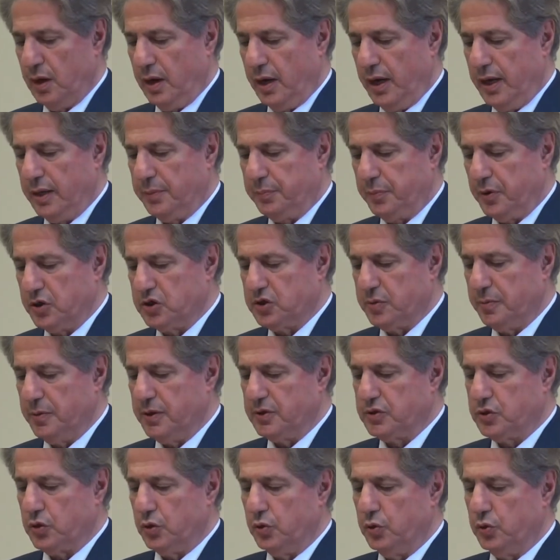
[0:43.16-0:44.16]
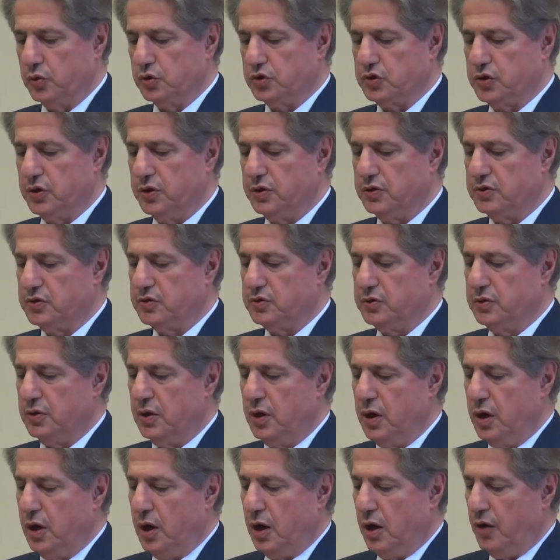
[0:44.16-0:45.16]
and possible solutions
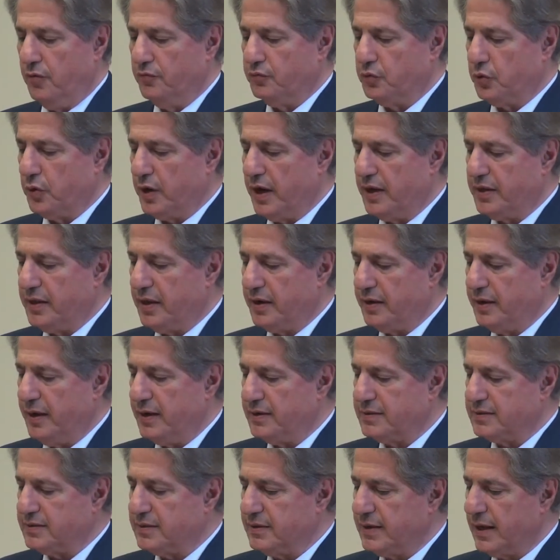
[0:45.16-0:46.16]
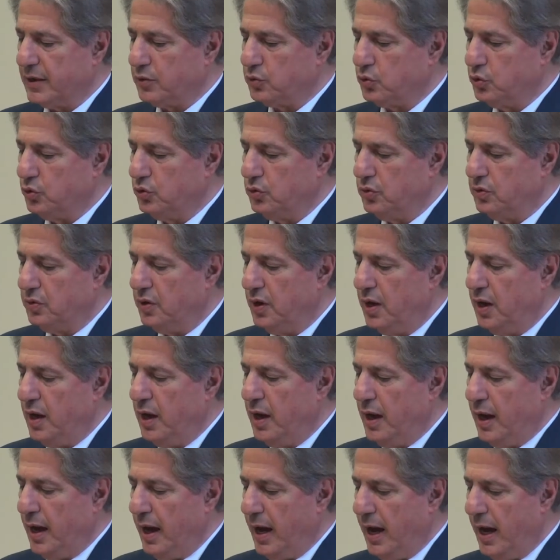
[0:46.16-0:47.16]
of togetherness that could
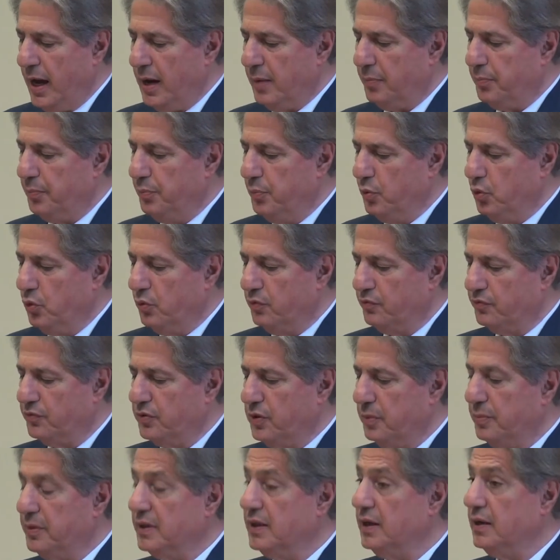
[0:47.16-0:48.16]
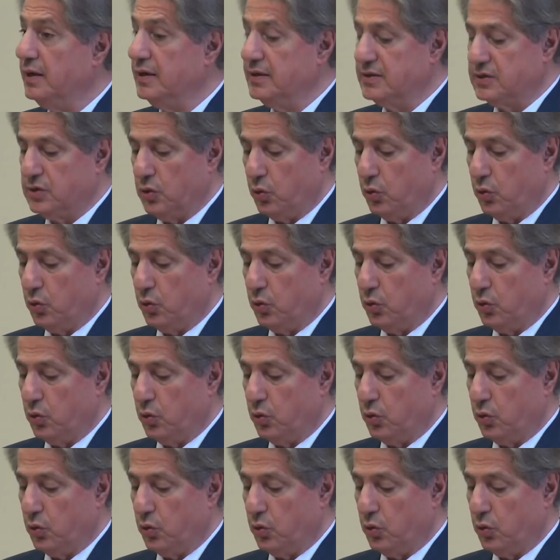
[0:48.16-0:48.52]
help move the Middle East